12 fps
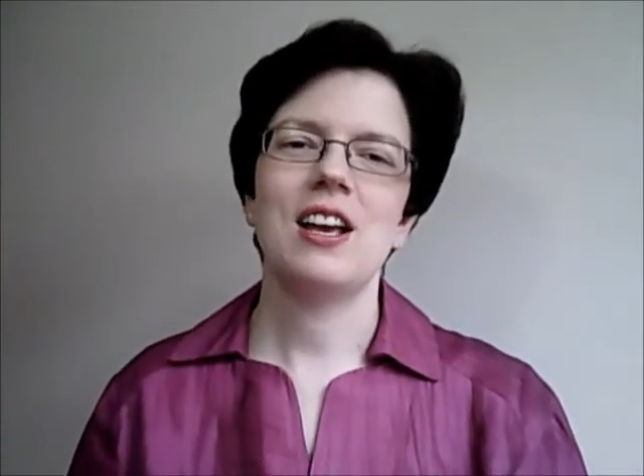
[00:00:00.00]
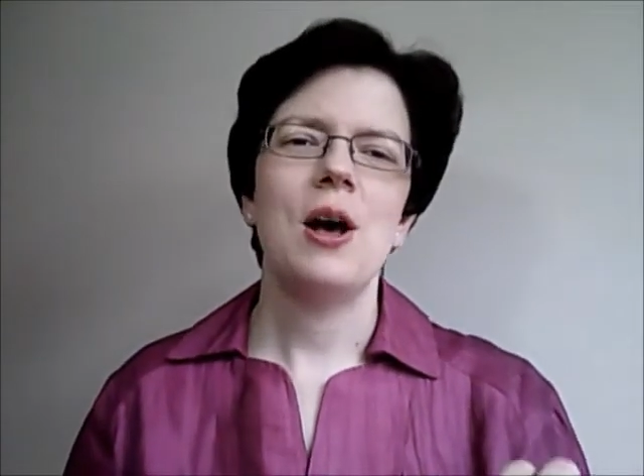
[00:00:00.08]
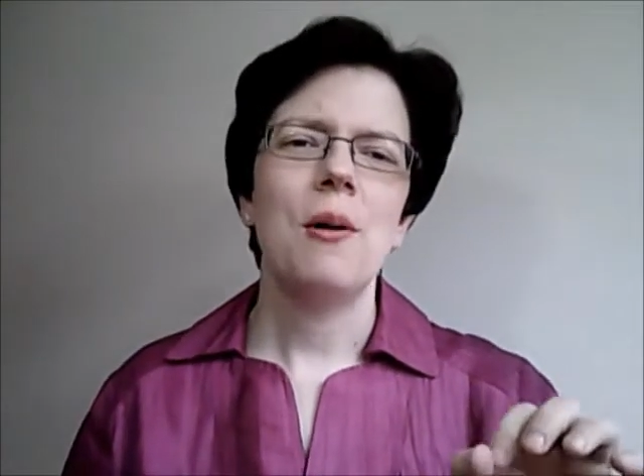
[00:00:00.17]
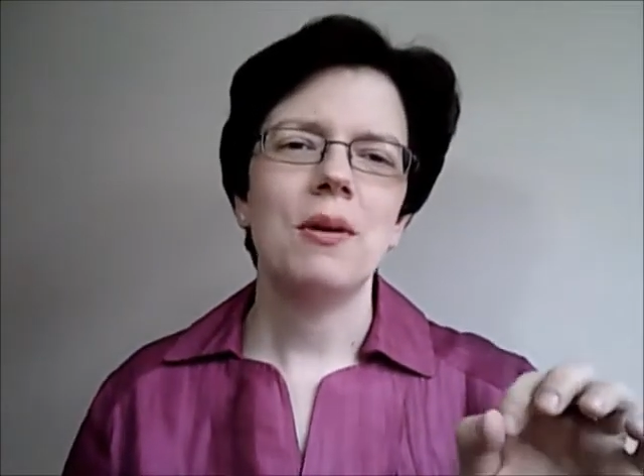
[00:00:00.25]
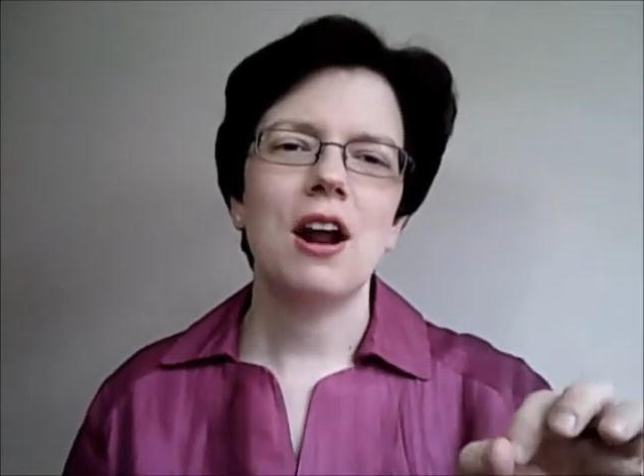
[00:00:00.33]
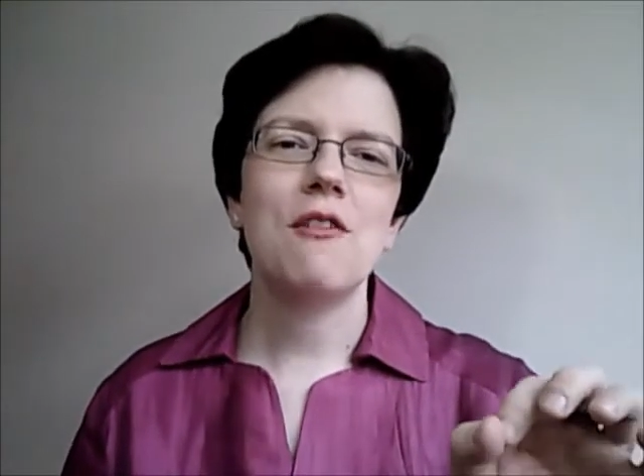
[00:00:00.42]

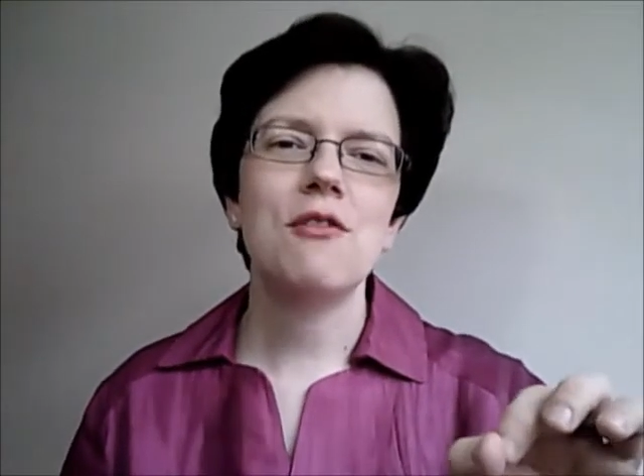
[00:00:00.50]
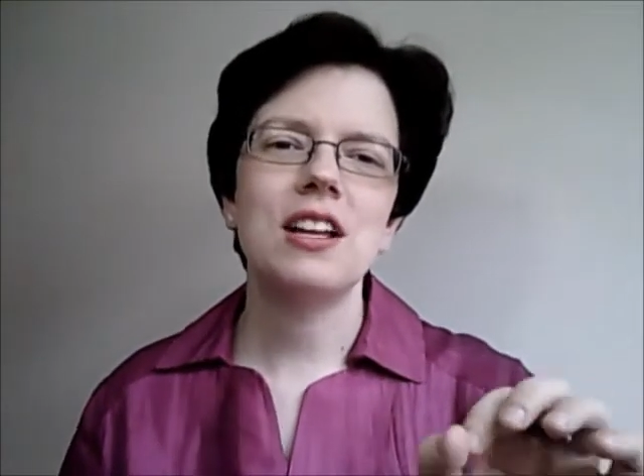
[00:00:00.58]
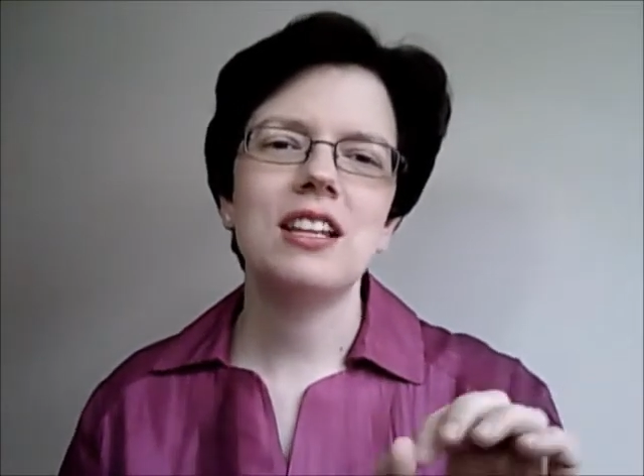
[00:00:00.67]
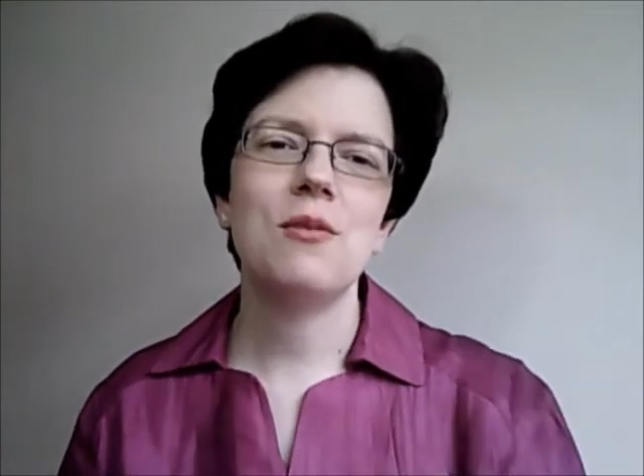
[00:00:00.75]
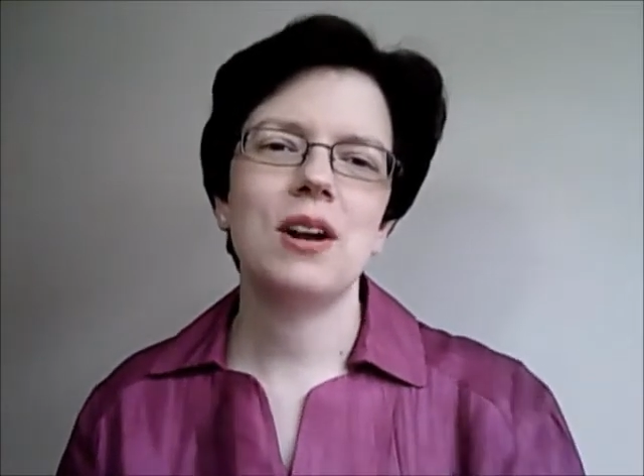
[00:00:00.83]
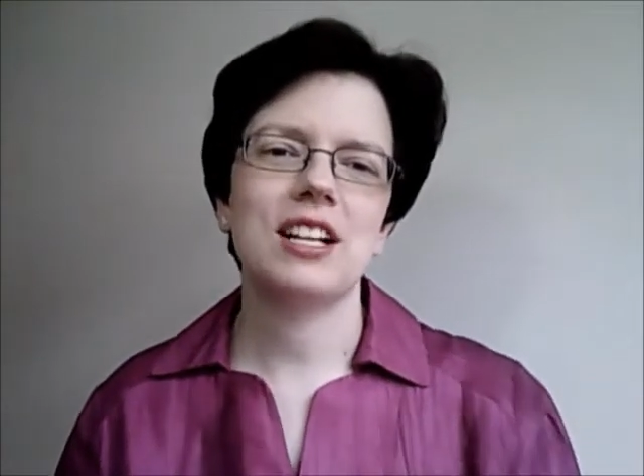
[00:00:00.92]
but I
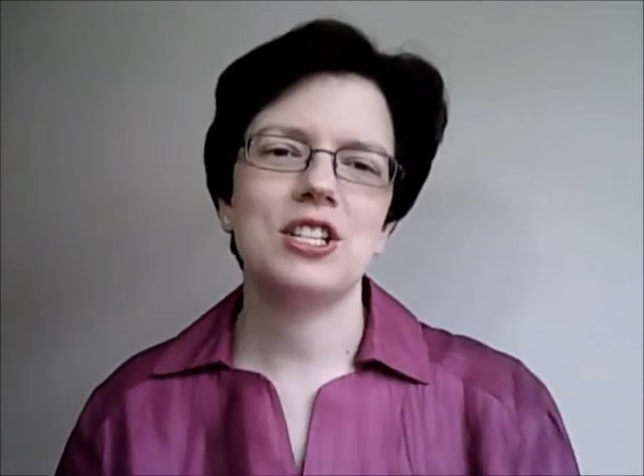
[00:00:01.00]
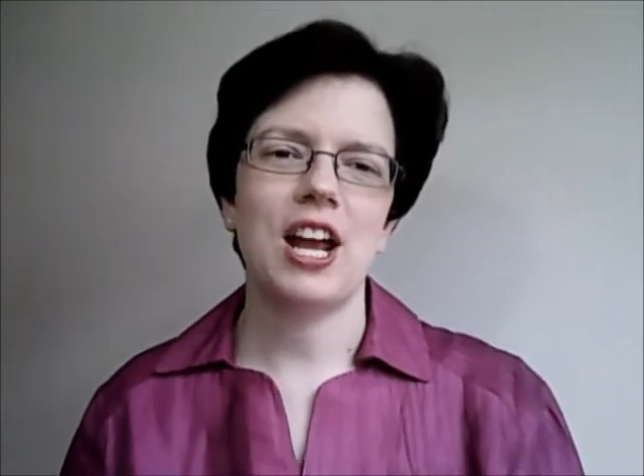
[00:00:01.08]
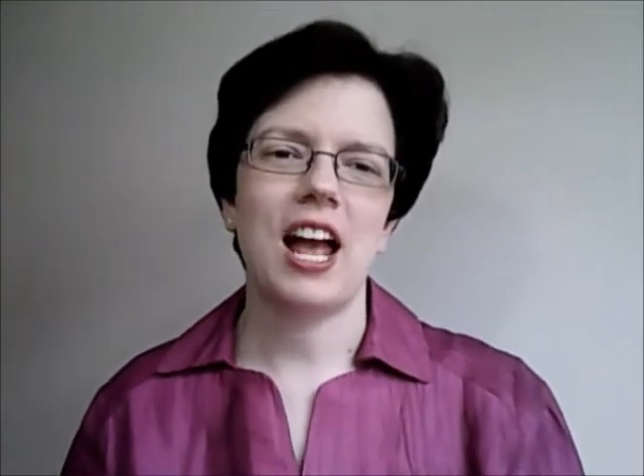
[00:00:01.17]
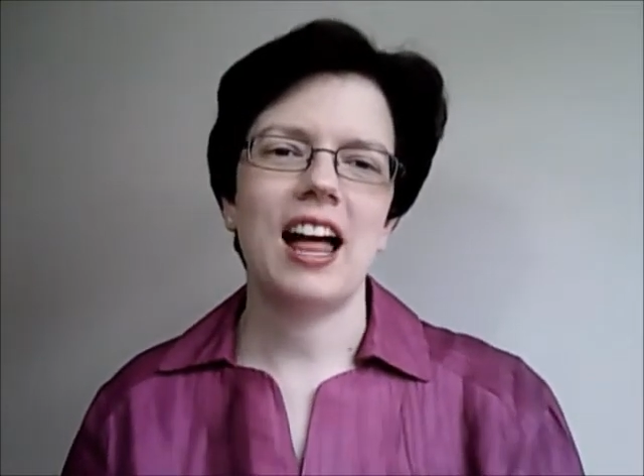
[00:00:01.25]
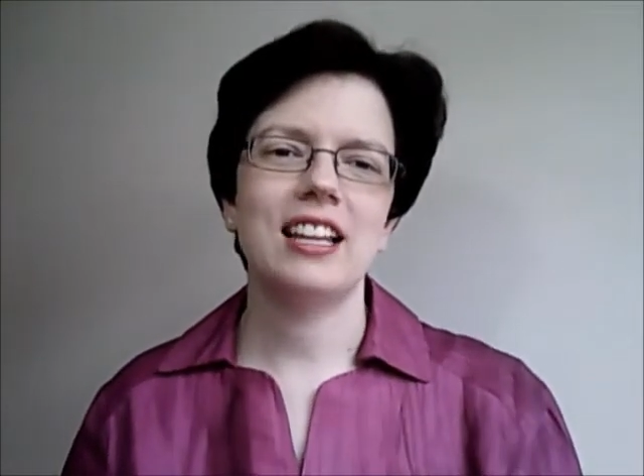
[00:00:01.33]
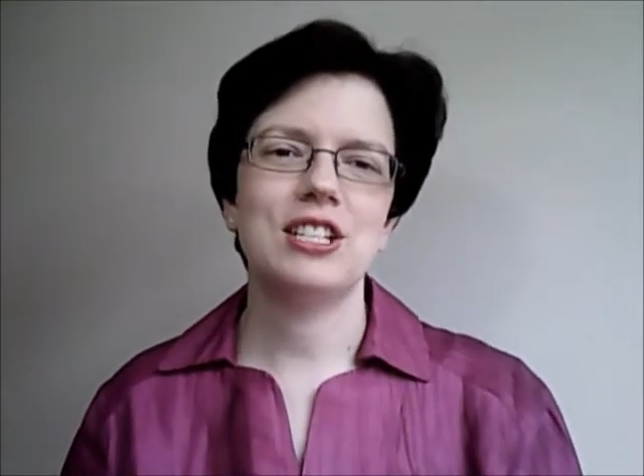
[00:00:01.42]
really want to
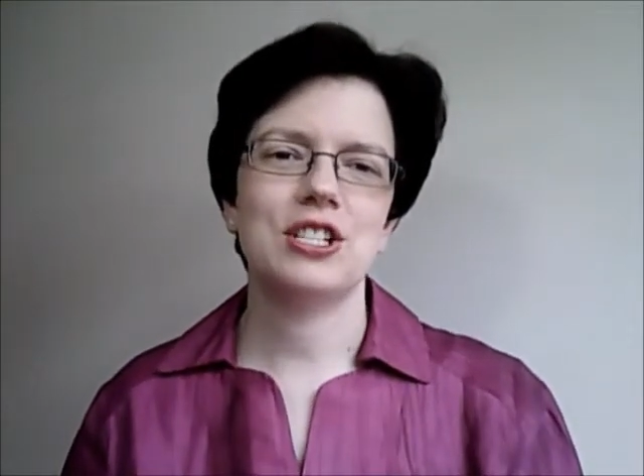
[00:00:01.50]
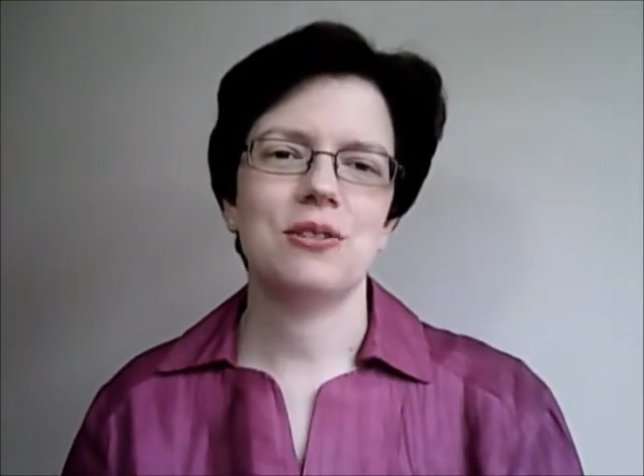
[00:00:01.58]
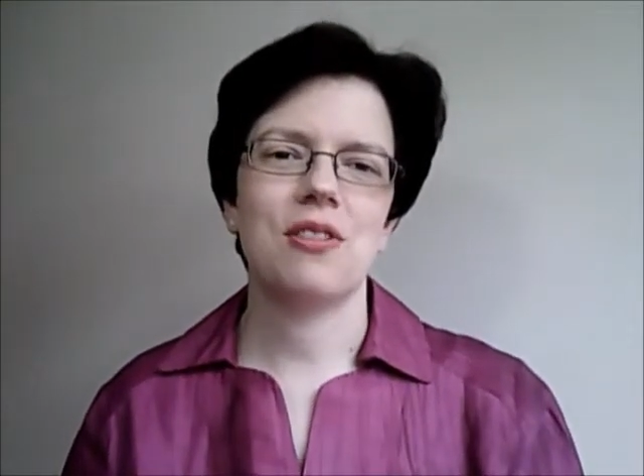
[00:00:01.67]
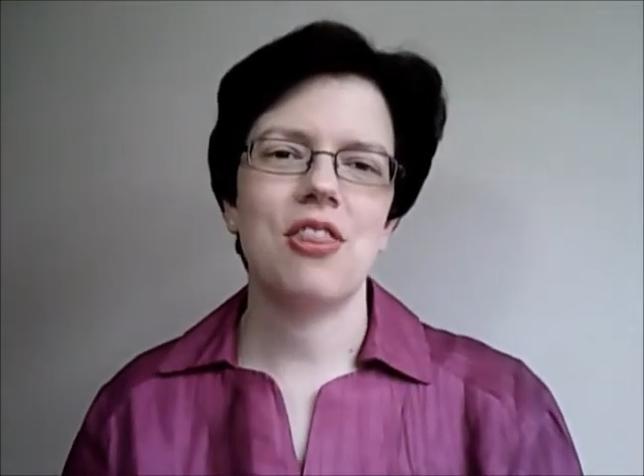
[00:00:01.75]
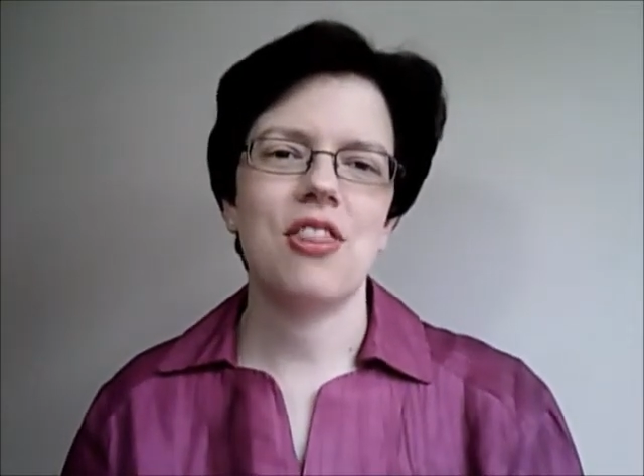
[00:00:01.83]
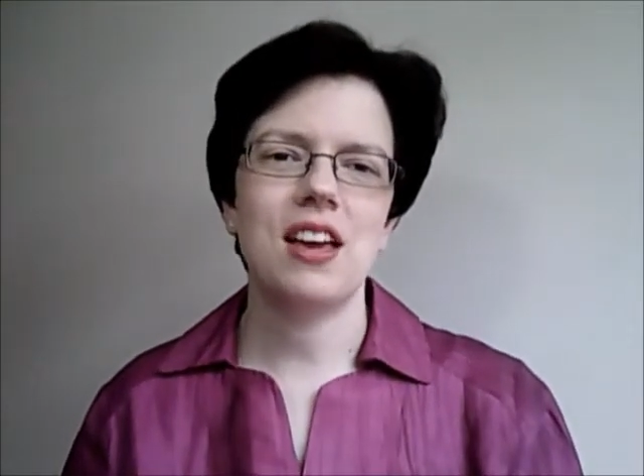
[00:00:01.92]
challenge you
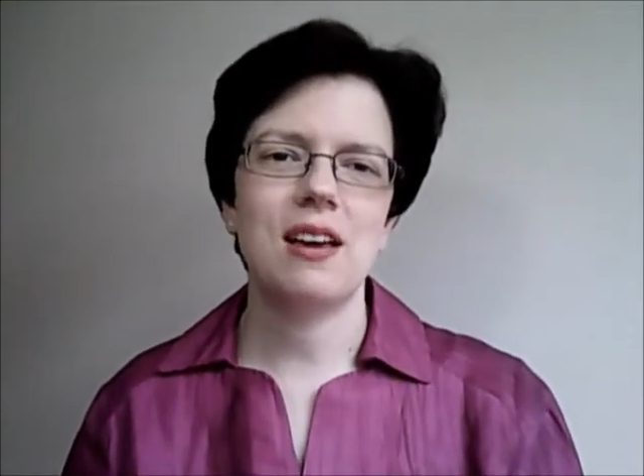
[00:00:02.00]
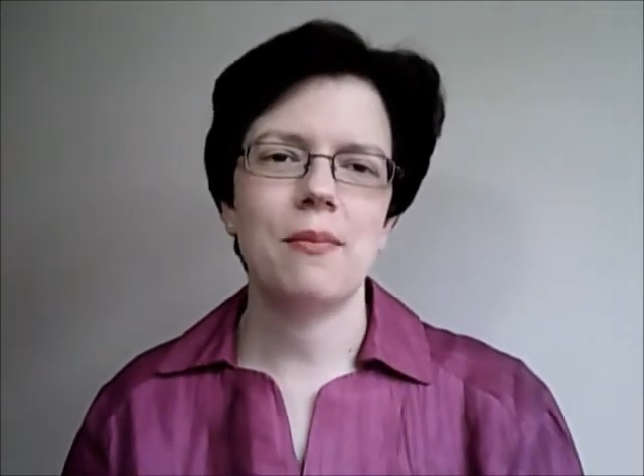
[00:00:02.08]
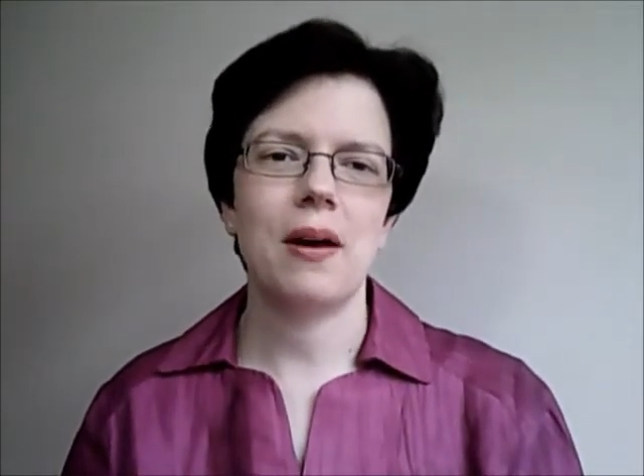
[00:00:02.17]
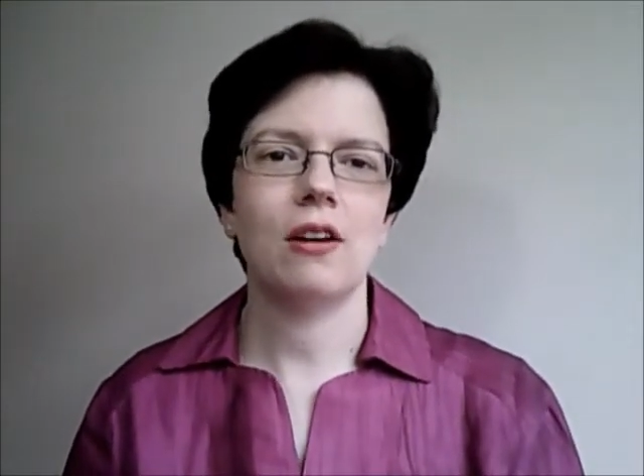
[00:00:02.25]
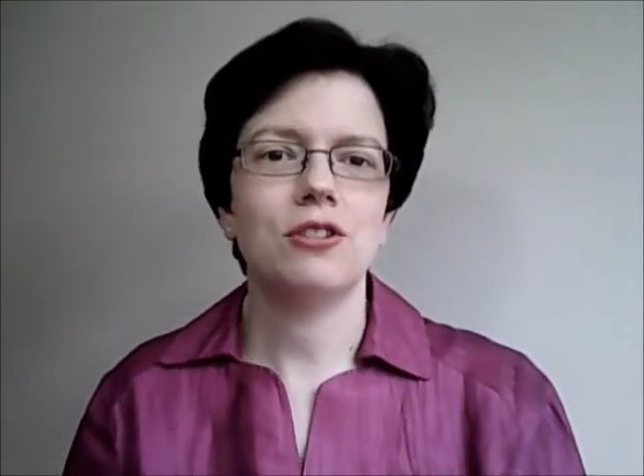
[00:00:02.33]
and think about,